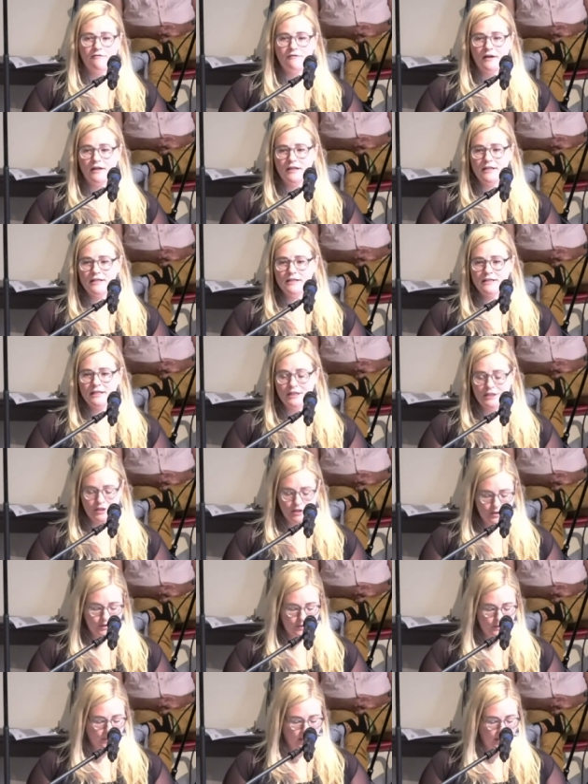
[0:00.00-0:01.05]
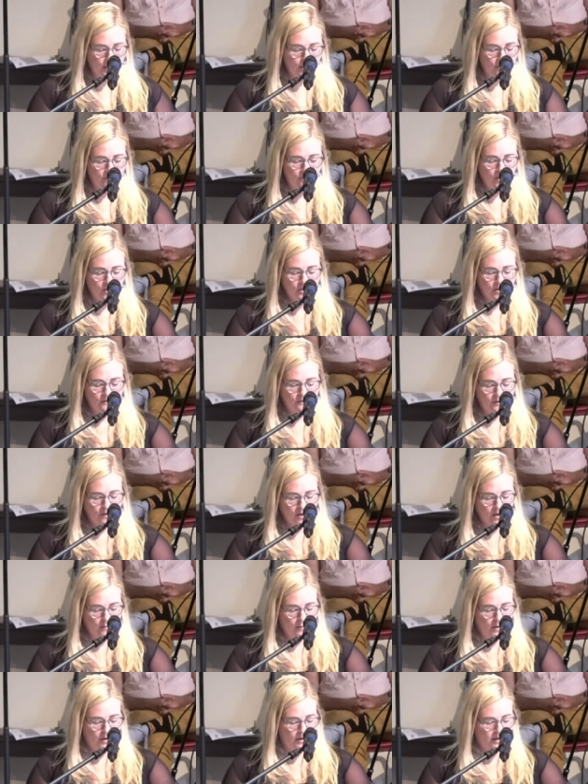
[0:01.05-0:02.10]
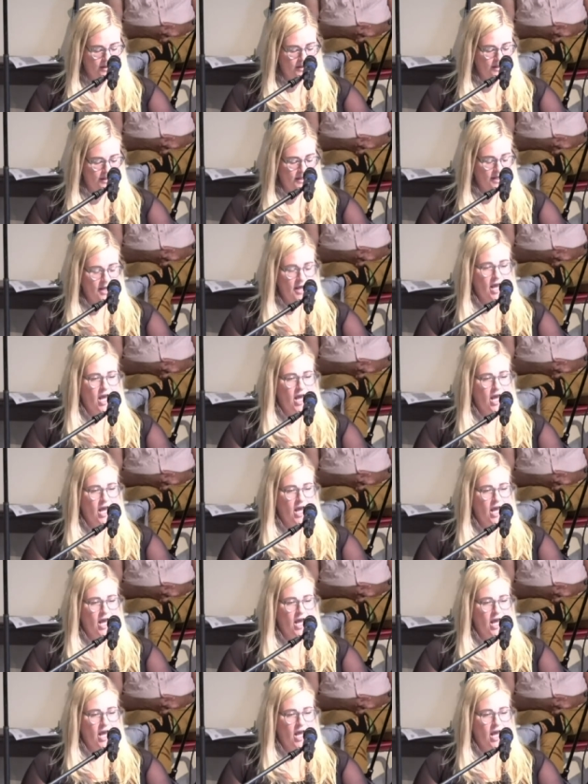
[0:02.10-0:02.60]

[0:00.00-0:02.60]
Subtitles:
our funds into a new vision for community,